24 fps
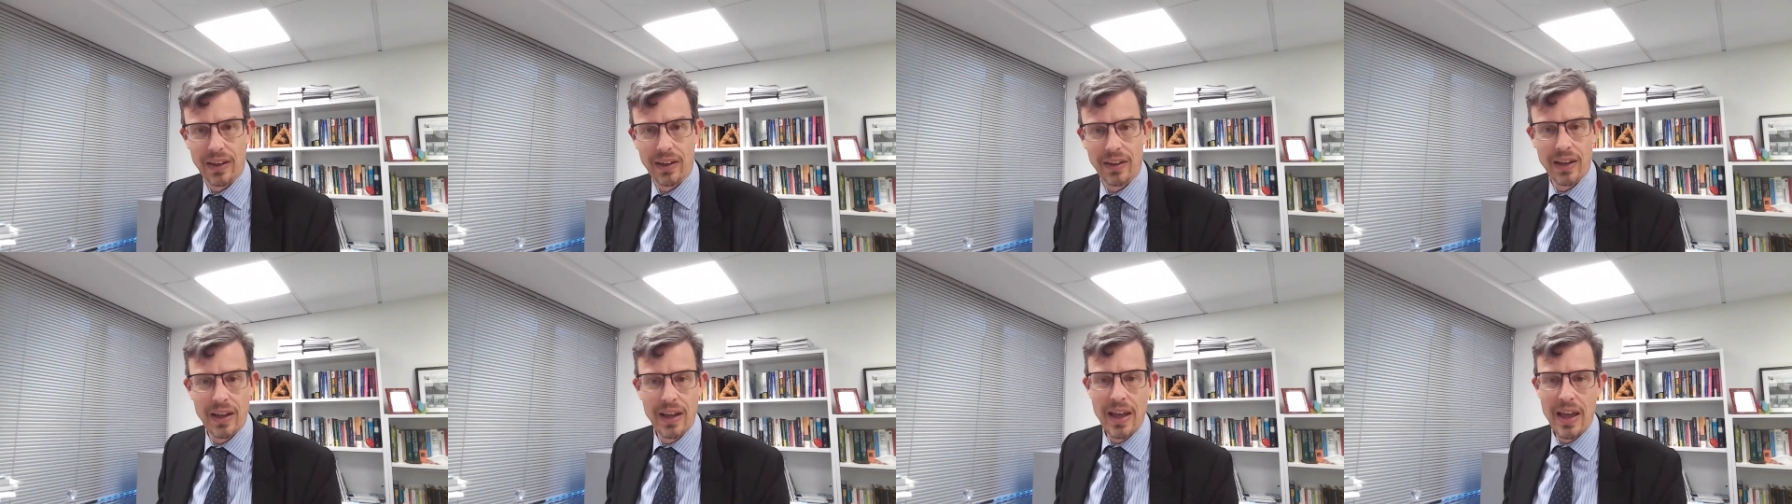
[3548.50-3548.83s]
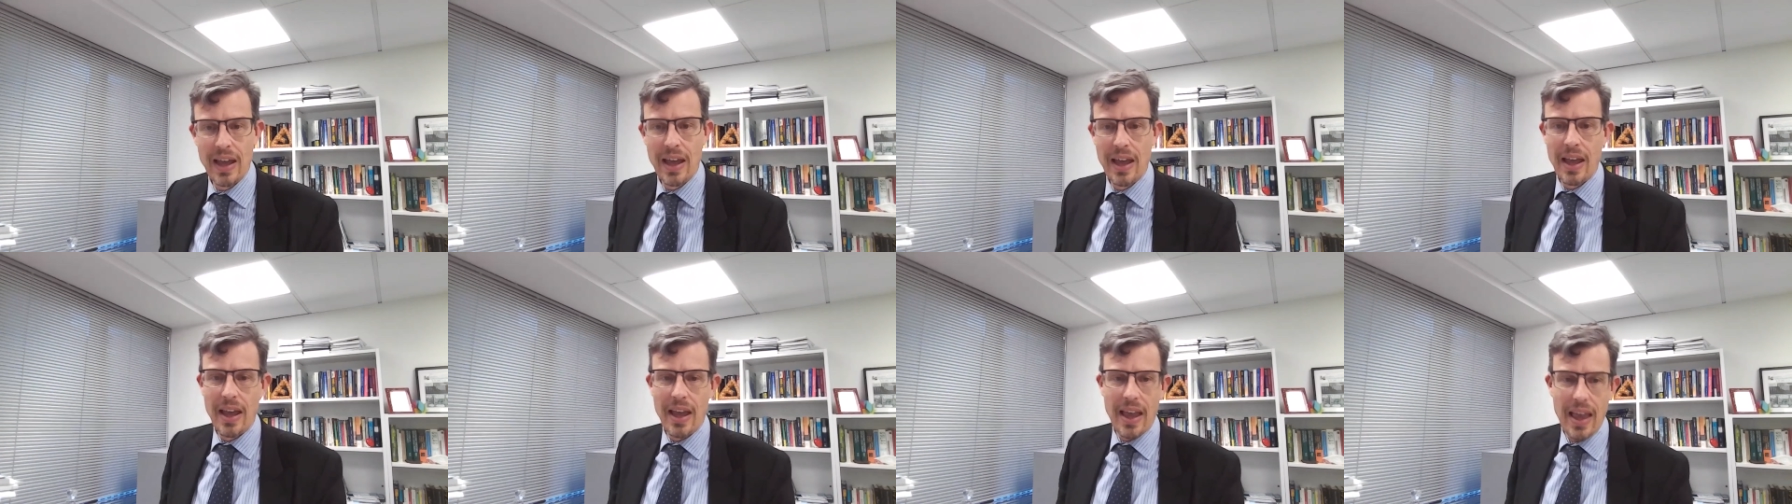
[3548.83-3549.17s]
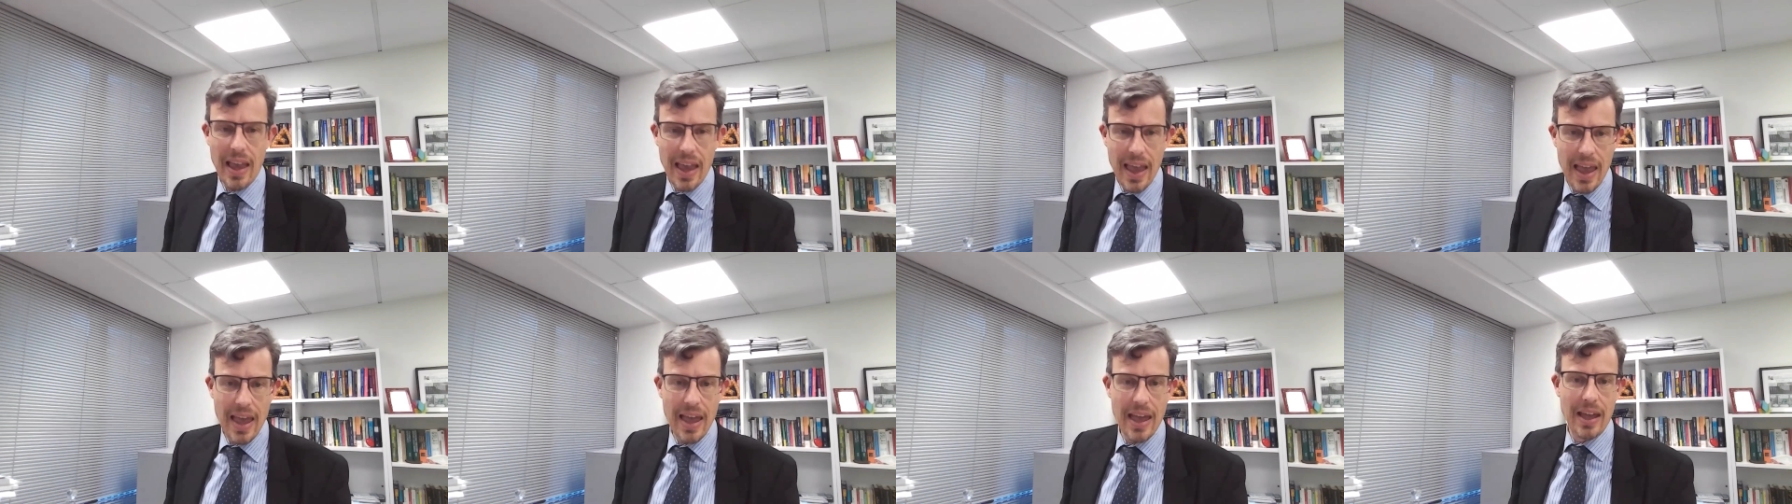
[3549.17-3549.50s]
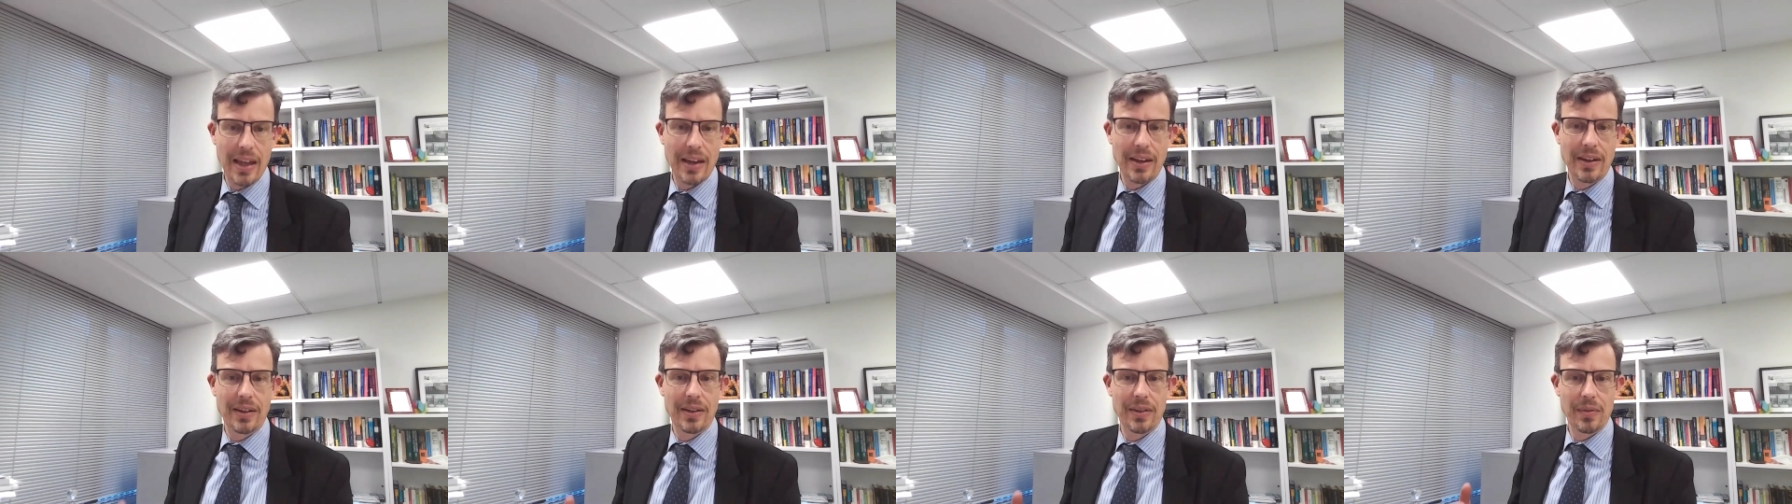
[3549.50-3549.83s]
it.
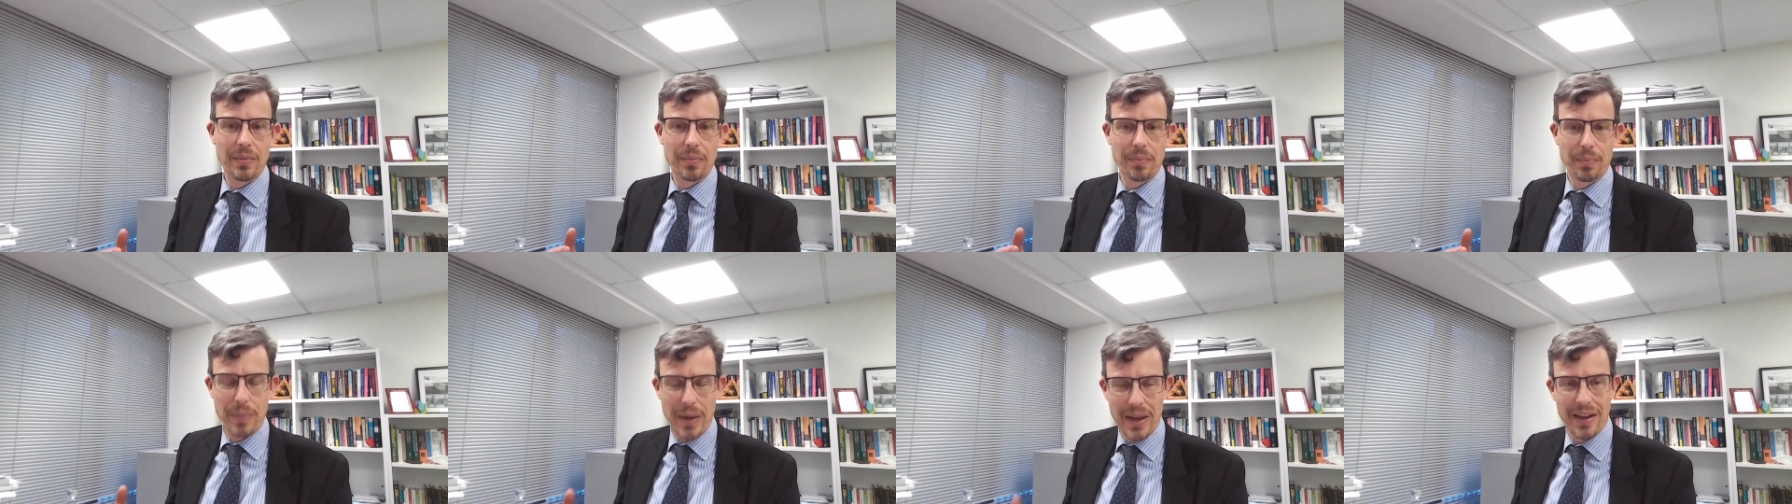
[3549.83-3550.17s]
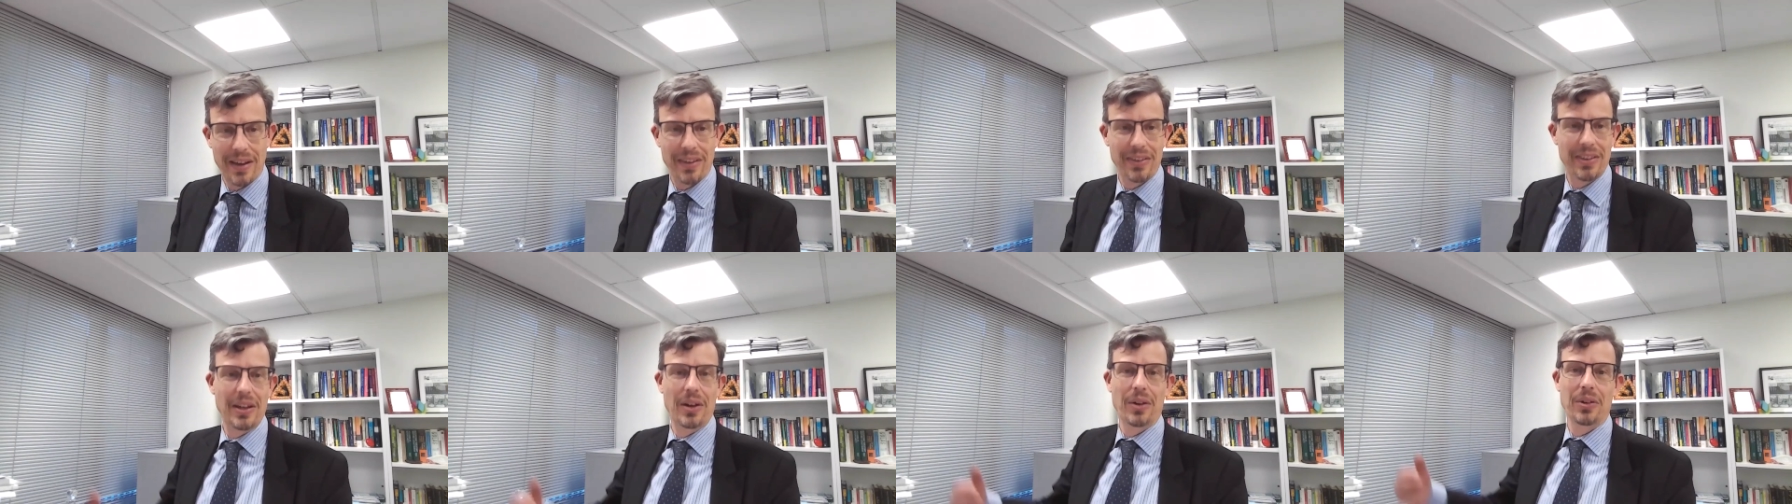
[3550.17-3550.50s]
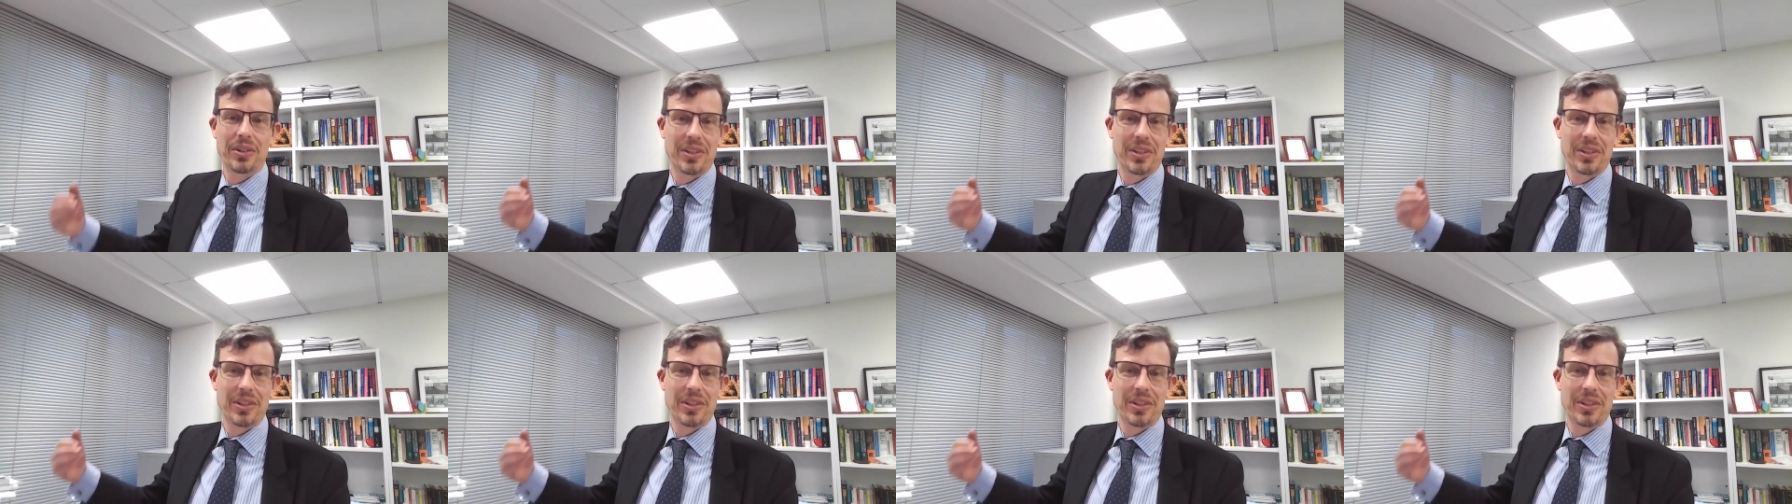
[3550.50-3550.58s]
And because they